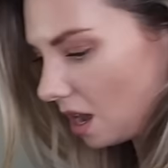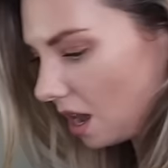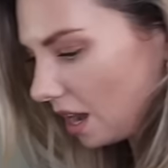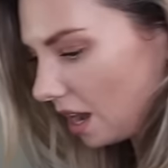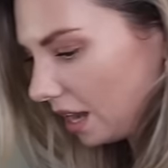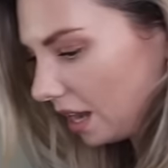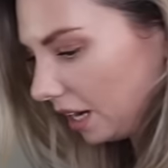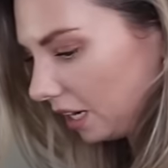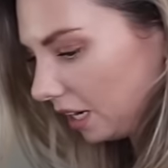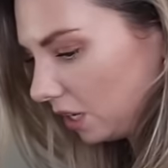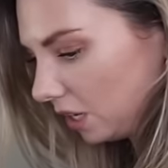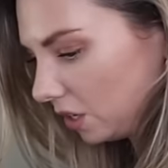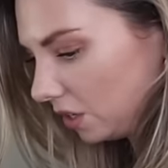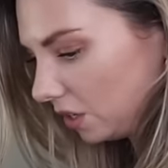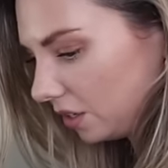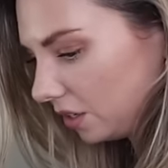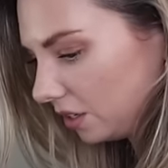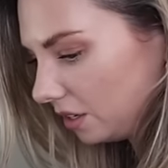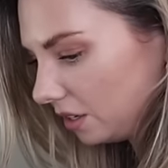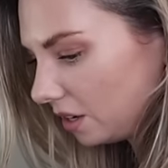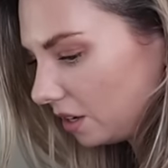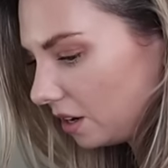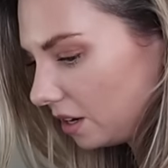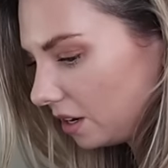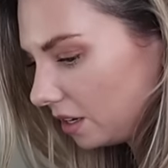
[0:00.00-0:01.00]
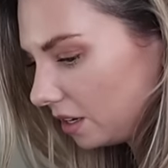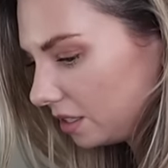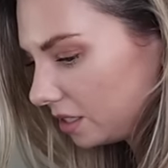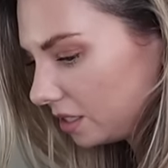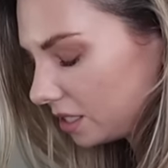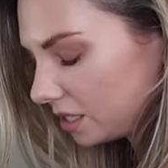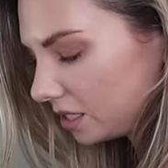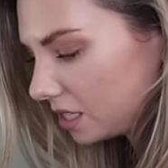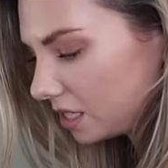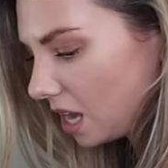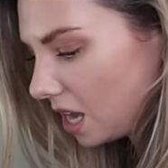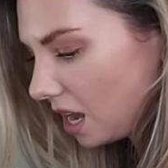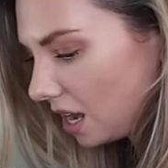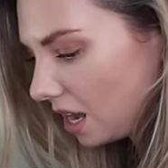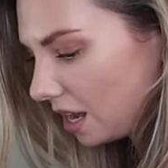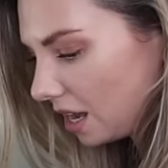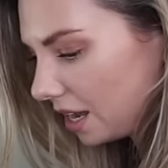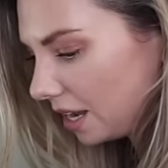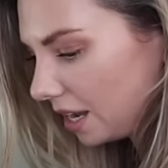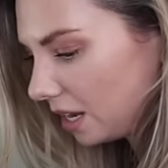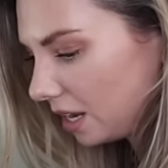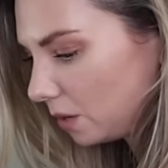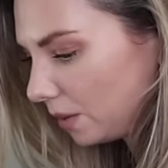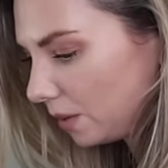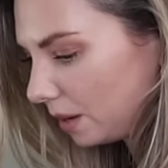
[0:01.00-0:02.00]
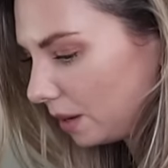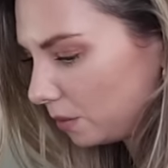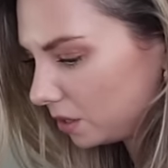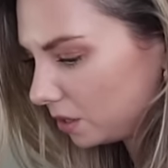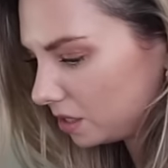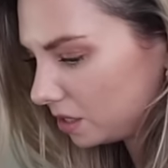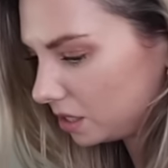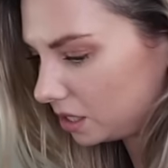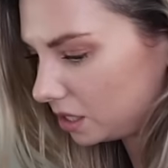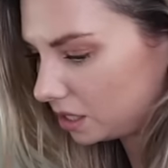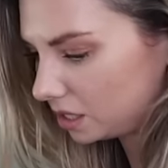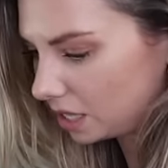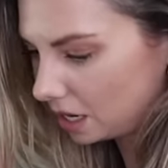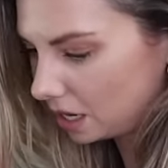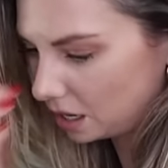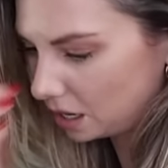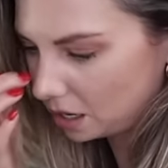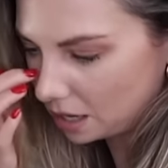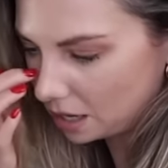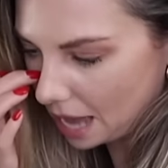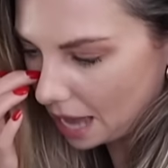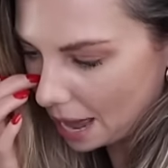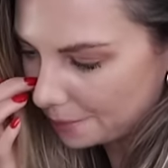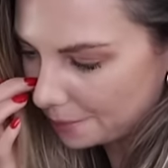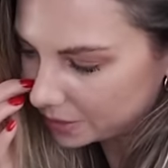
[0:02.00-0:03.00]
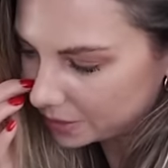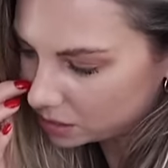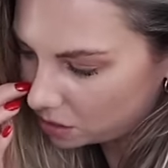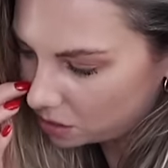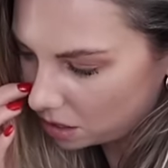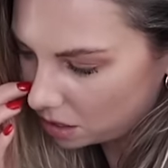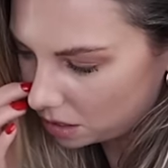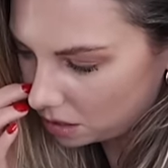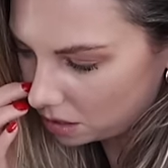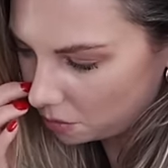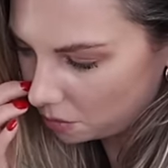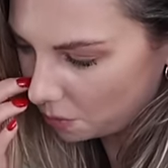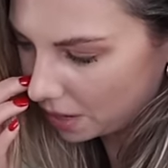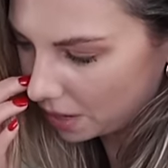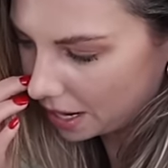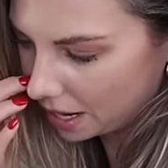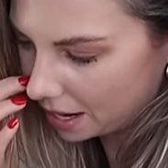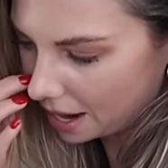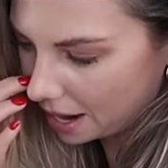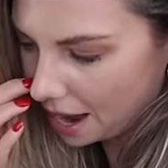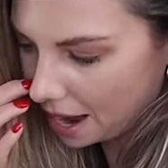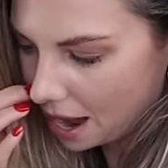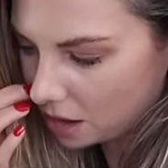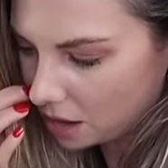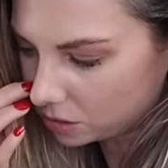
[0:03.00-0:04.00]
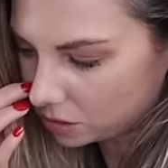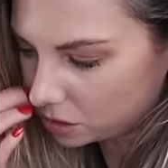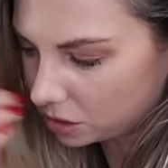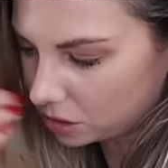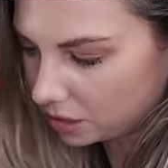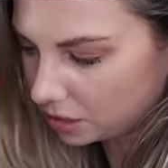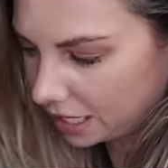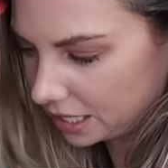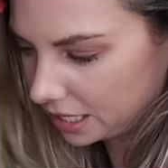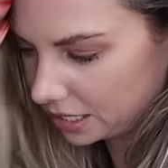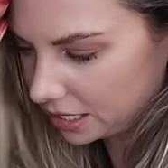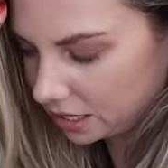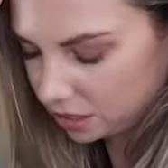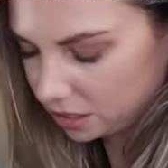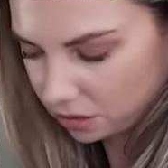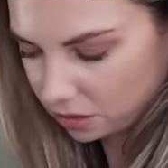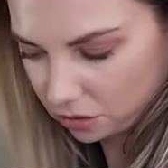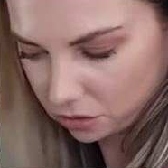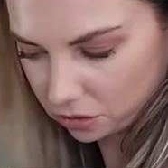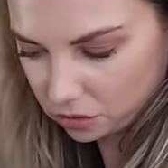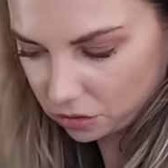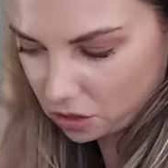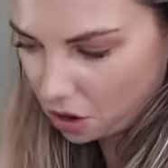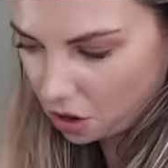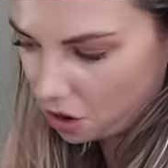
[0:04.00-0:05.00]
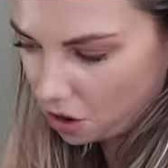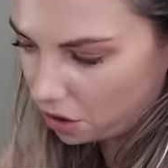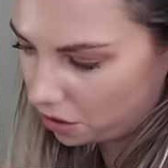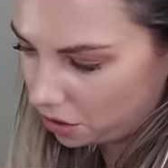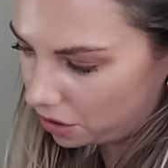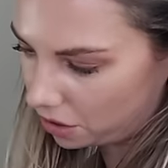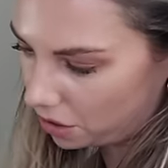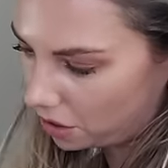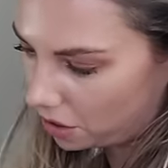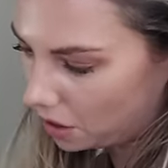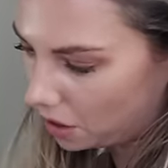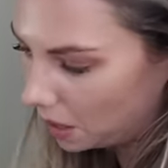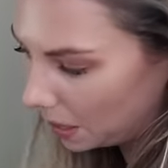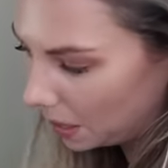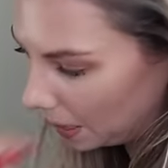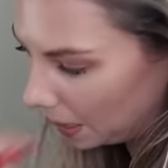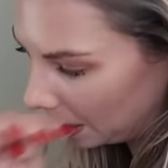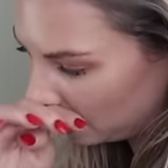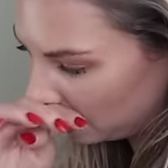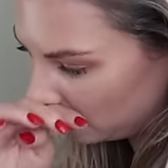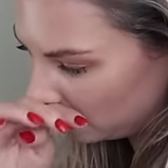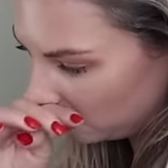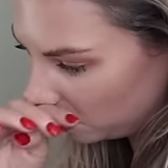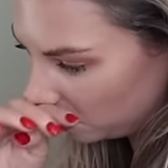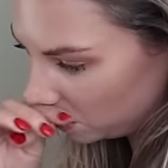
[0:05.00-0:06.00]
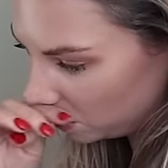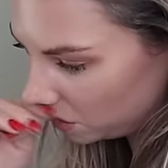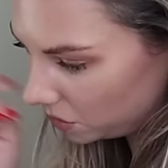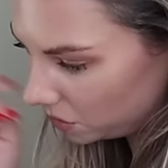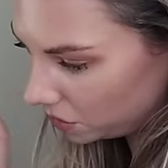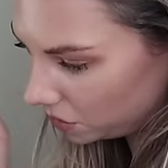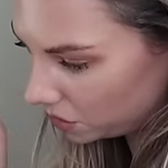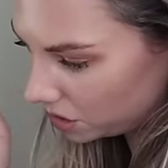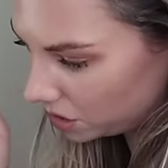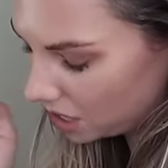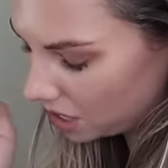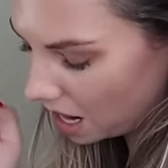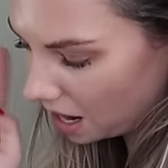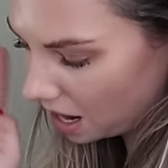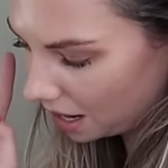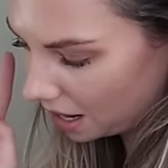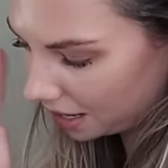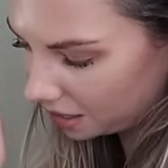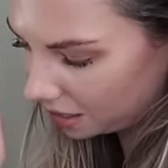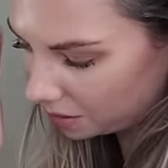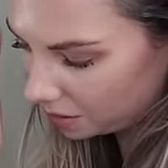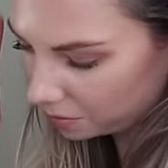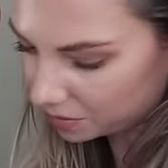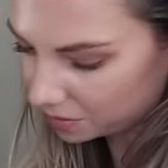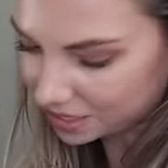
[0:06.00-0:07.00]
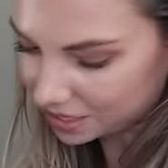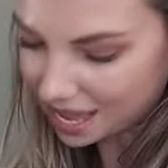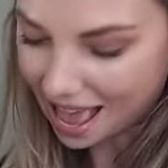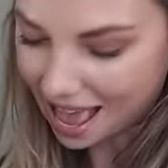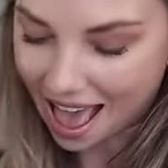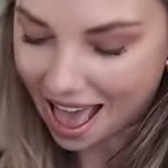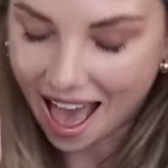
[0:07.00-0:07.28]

I could not decide. Wait, what does this say? Amazon warehouse, great deals on used items.